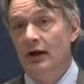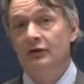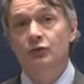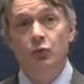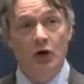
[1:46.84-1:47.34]

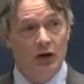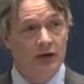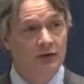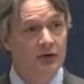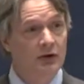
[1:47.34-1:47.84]
It's
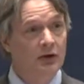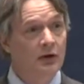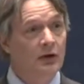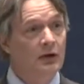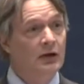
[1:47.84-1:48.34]
worked.
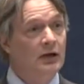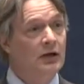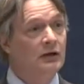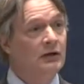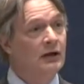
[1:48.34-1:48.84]

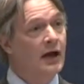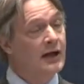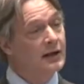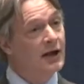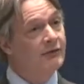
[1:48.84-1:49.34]
The
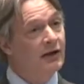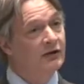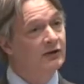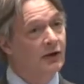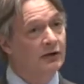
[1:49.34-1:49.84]
nightlife
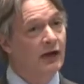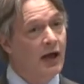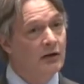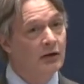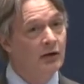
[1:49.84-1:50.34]
has settled
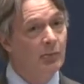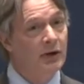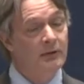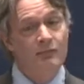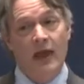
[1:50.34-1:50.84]
down a little
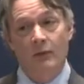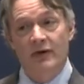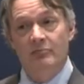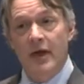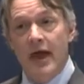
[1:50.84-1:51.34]
bit, and
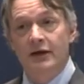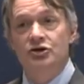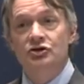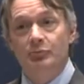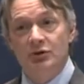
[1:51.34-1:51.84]
we've
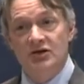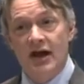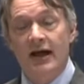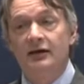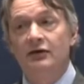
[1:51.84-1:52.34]
managed to
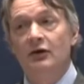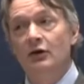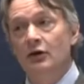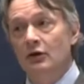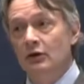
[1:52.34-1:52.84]
protect
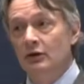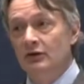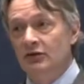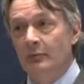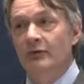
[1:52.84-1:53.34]

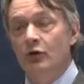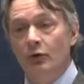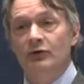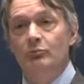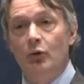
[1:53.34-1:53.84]
some of
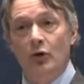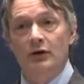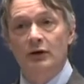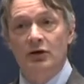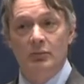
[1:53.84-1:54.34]
those
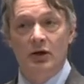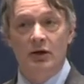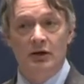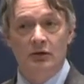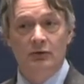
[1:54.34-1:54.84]
important
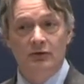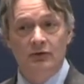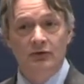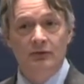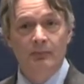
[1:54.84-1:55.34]
community
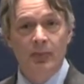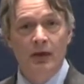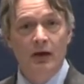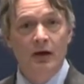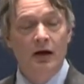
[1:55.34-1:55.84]
uses.
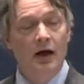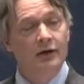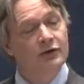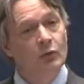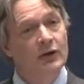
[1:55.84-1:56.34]
I
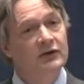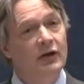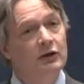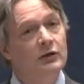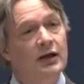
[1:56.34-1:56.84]
also want to
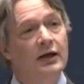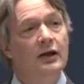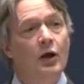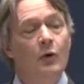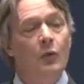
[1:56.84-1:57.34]
tell you that
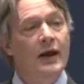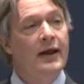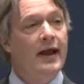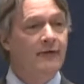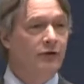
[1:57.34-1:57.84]

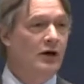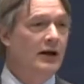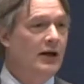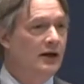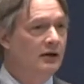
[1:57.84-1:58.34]
whenever
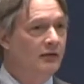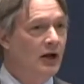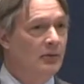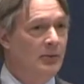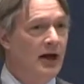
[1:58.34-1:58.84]
I get a
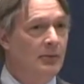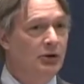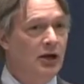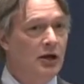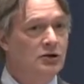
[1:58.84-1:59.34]
development
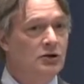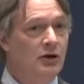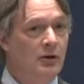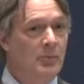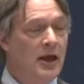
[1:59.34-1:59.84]
application
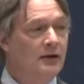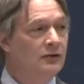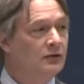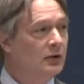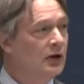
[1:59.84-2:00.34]
on a main
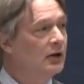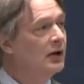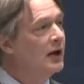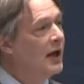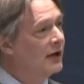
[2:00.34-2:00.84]
street
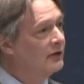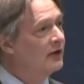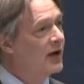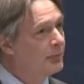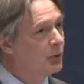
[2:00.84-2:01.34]
and
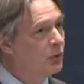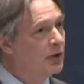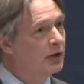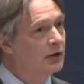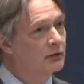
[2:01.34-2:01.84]
set up a
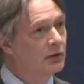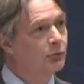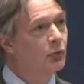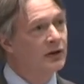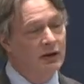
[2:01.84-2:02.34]
working
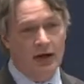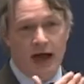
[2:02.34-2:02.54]
group with the